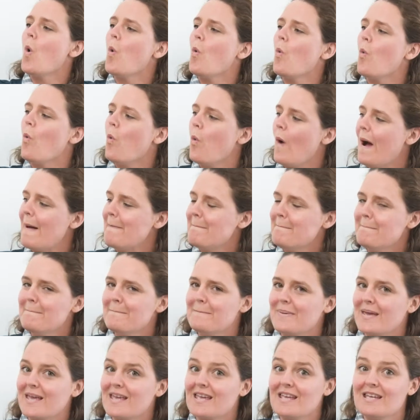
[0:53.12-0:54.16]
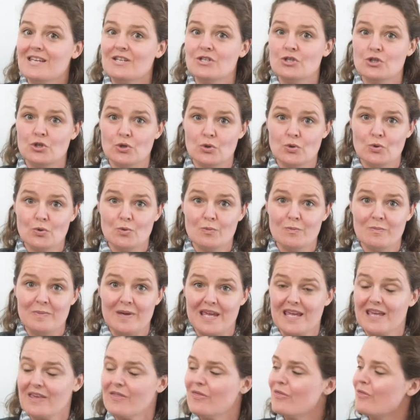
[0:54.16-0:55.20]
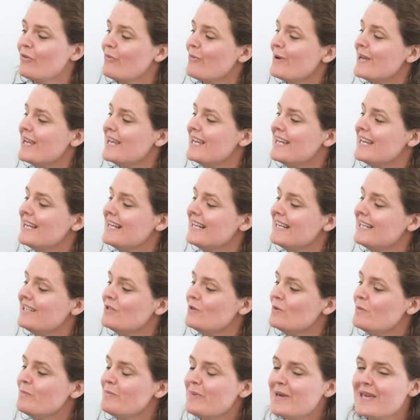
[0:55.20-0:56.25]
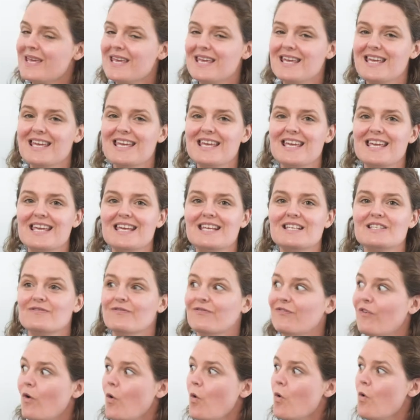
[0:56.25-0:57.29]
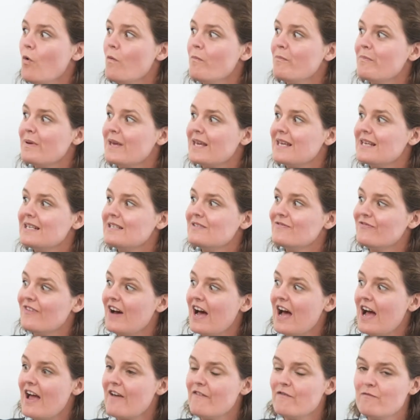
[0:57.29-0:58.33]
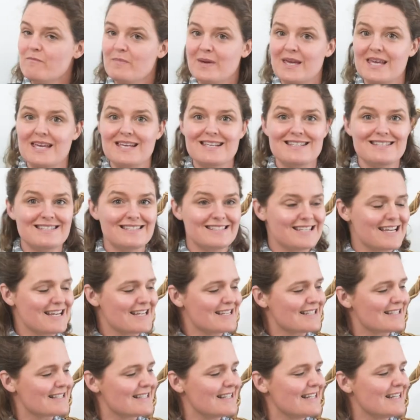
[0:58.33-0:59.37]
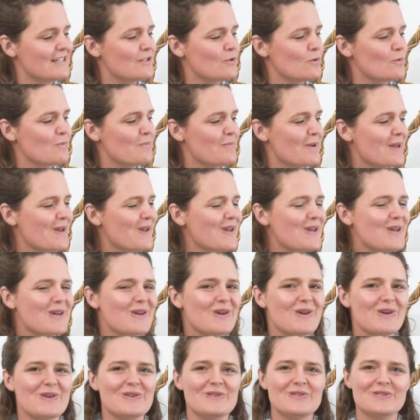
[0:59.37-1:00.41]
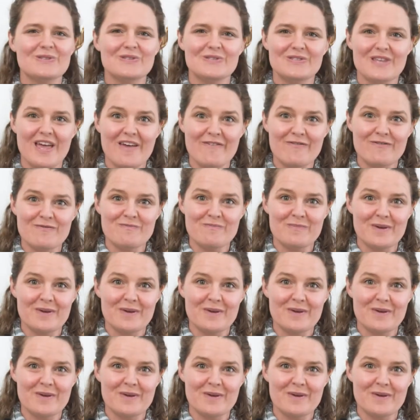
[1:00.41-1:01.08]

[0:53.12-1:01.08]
1 pea, 2 pea, 3 little peas, 4 peas, 5 peas, 6 little peas, 7